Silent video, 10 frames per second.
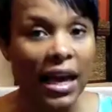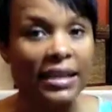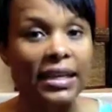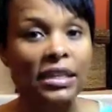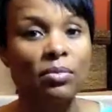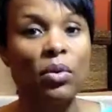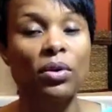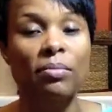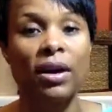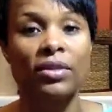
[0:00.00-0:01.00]
as I
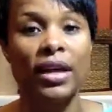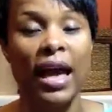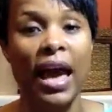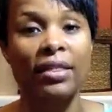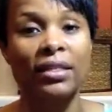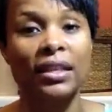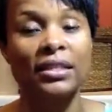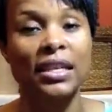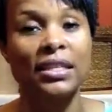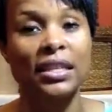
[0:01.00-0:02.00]
spoke about the
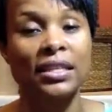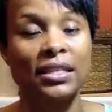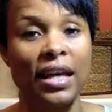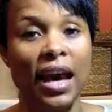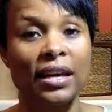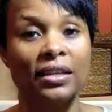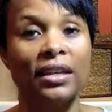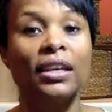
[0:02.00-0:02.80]
athlete that does that.